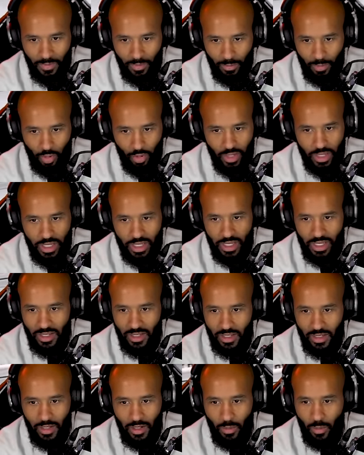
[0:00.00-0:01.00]

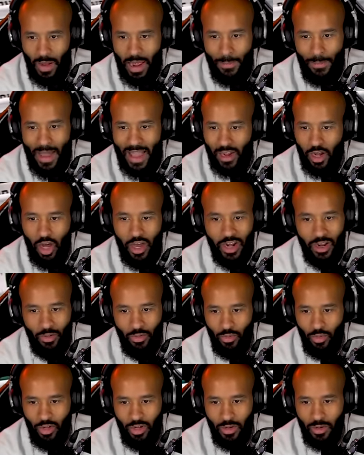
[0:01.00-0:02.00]
Right back on it.
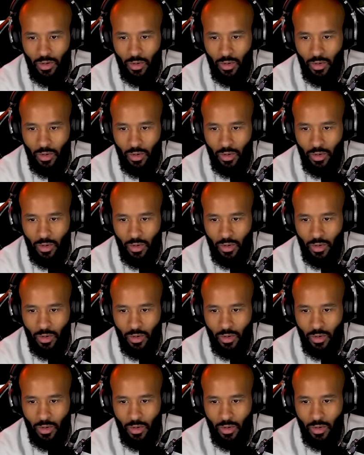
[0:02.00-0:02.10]
Look.